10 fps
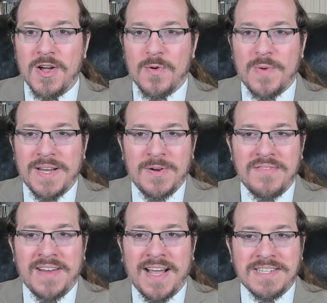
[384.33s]
We don't
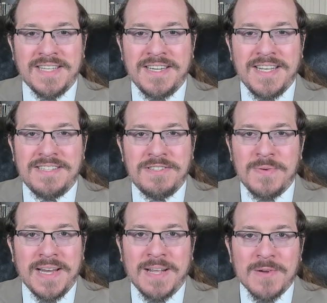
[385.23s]
even actually need to
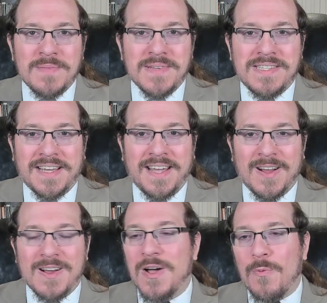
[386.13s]
do any arithmetic here.